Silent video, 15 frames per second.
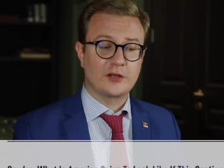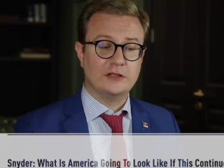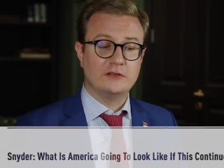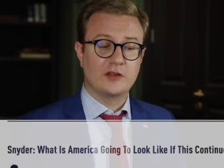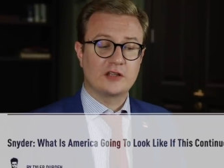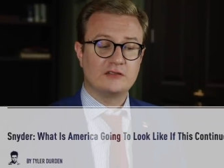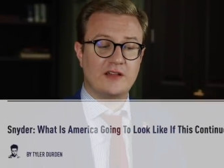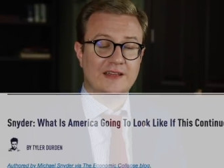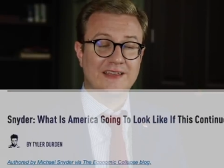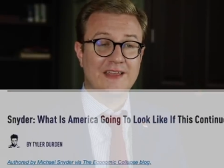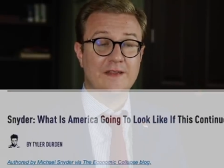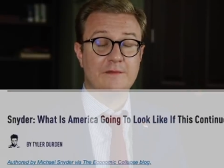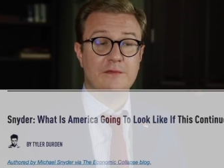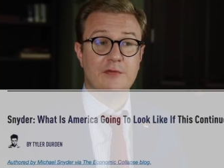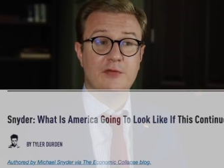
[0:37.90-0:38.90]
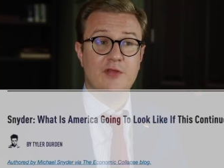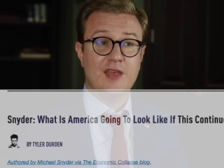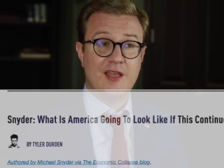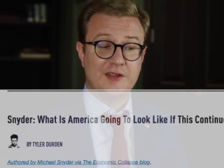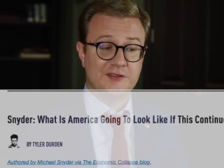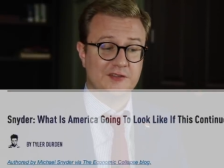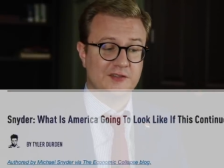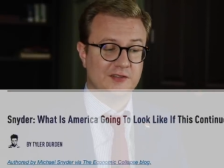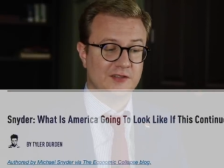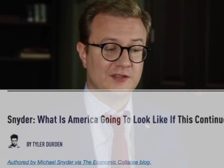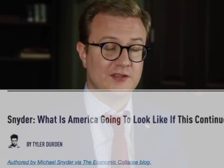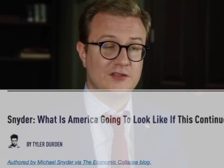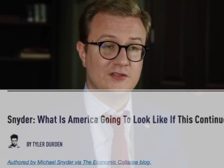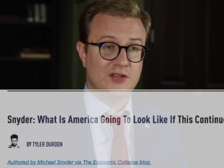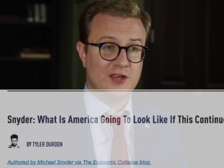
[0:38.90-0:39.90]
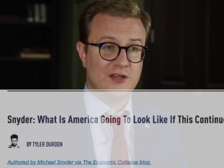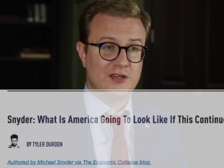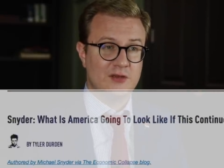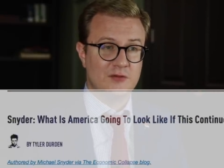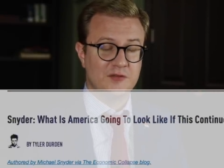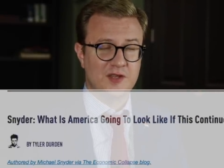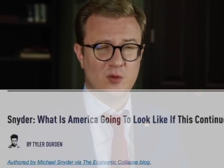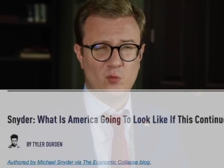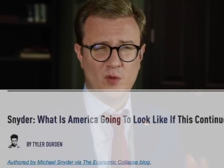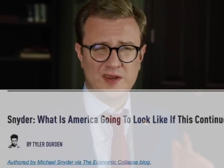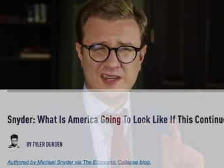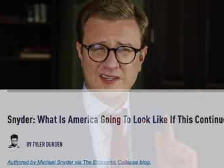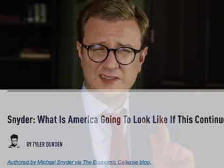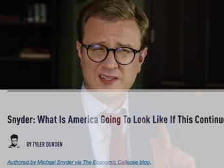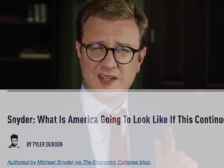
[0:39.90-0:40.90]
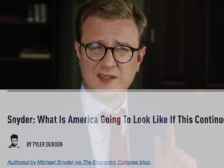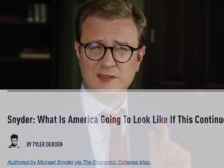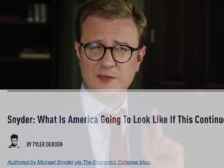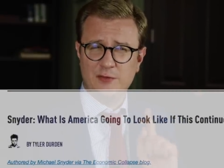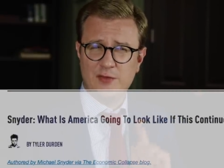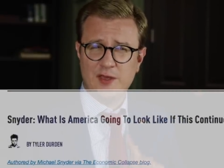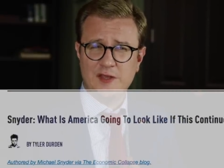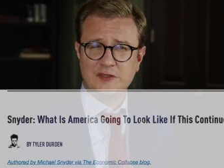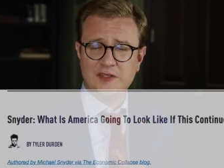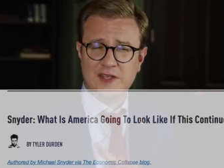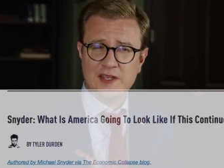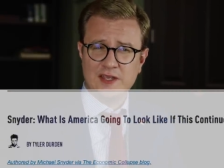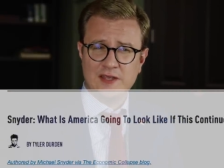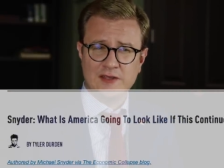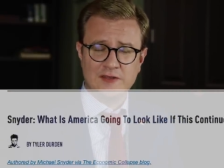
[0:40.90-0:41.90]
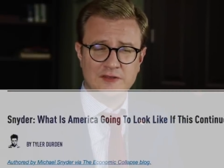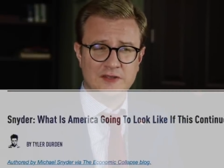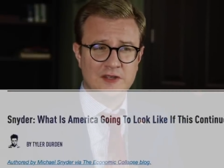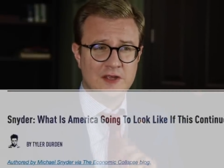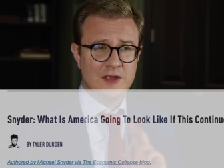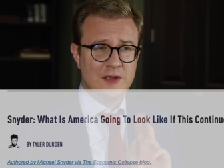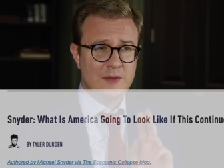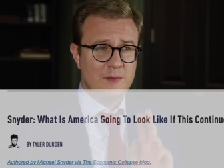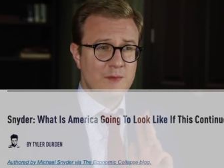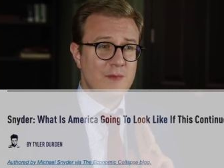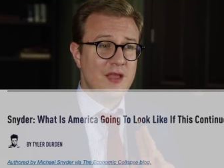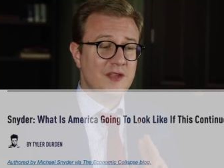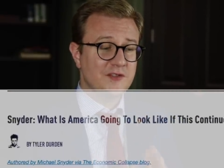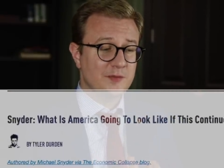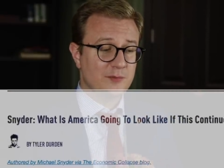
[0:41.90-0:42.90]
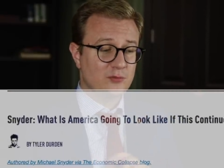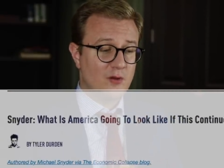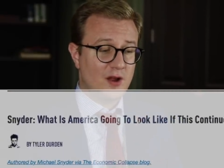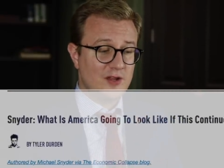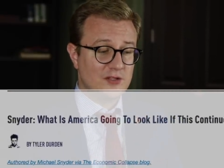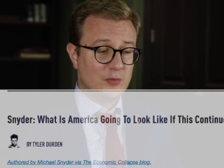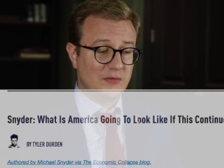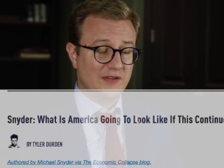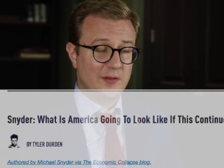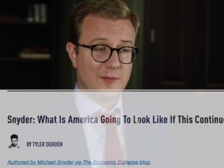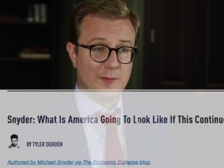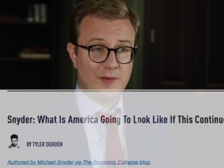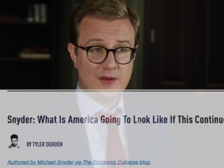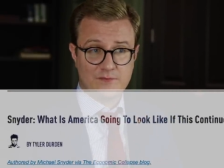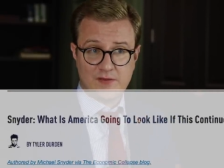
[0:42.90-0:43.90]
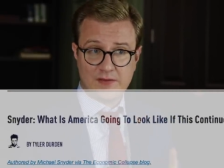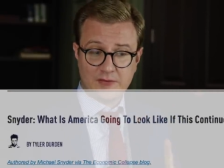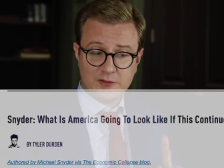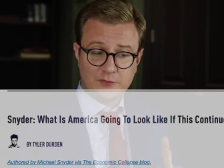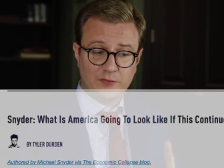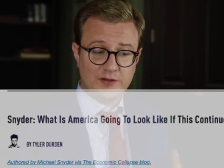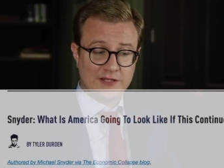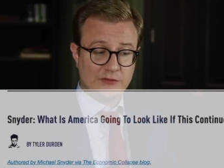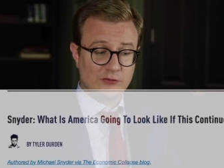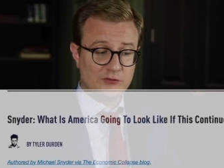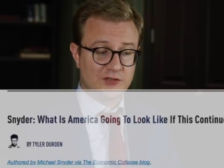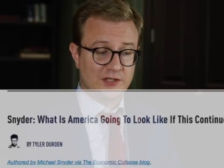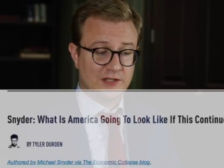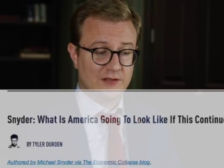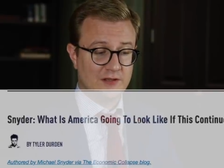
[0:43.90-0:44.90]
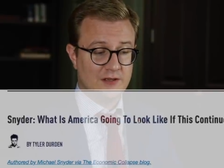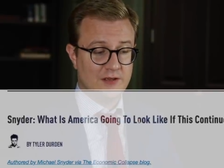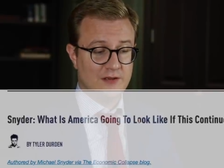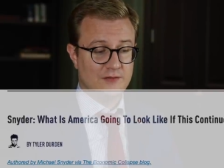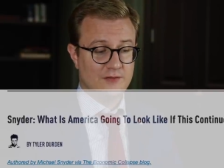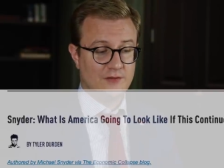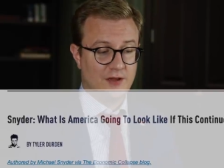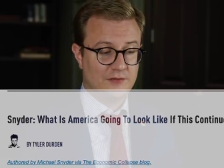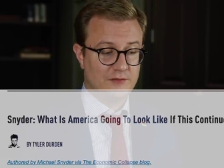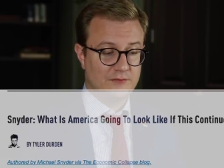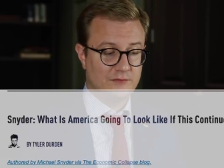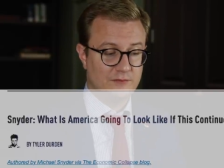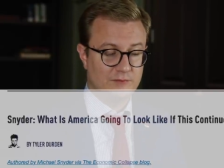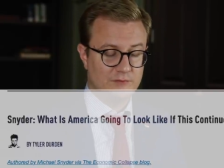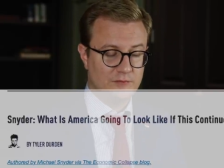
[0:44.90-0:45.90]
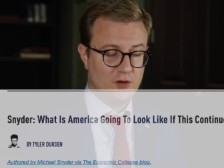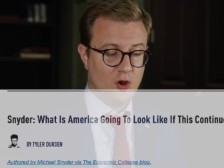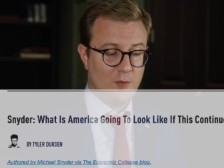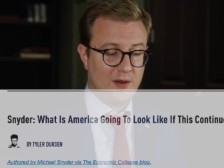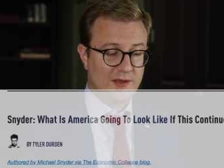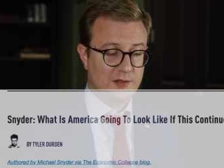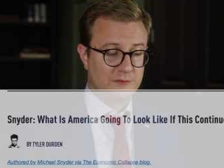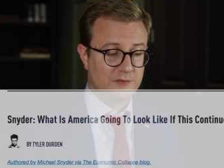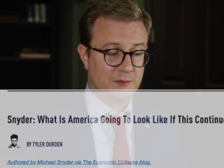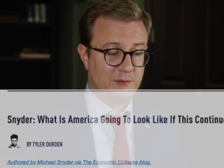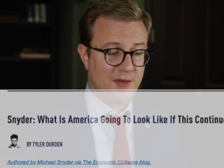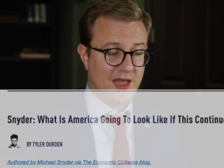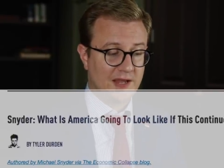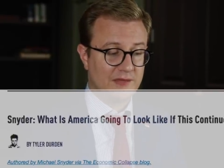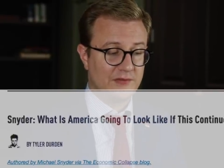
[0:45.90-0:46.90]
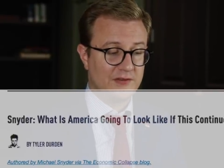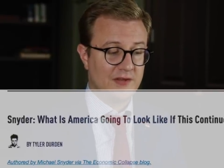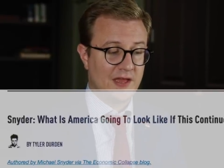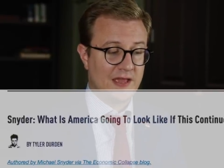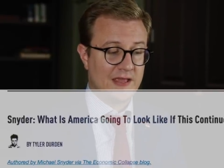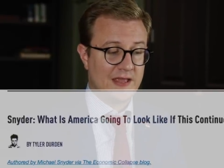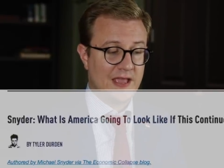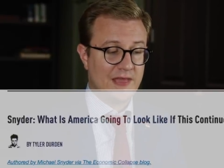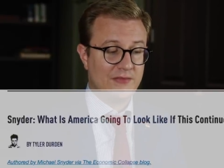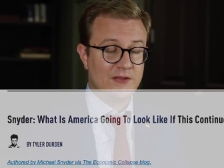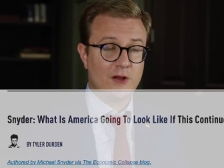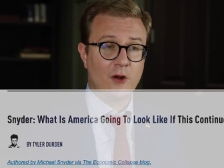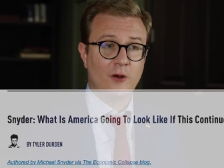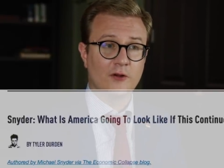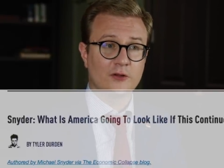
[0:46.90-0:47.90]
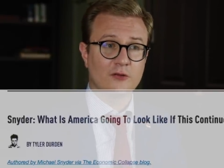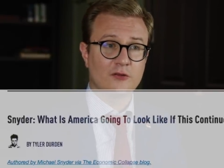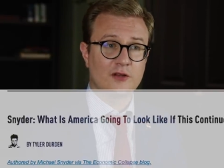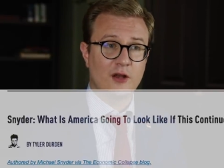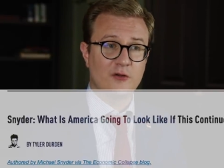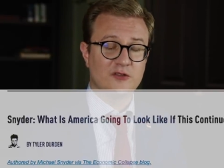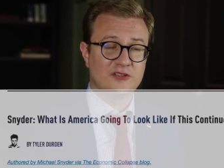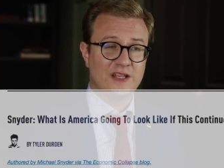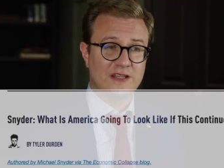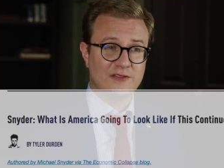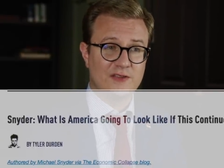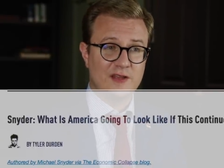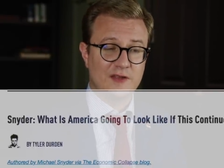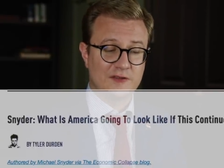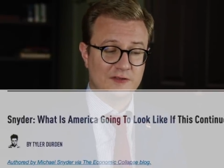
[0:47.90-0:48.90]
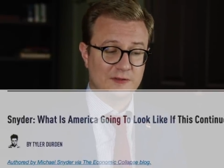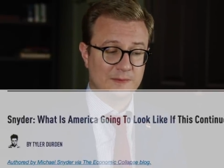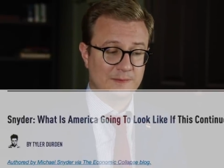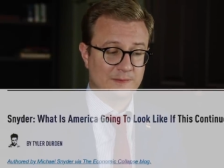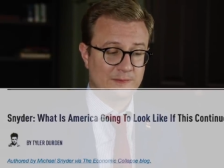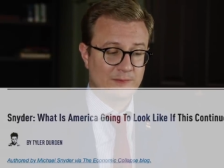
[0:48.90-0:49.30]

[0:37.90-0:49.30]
going to look like if this continues?" And what he says this is may surprise you a little bit, but I found this very interesting. I know Michael from back in the day, and the article goes like this.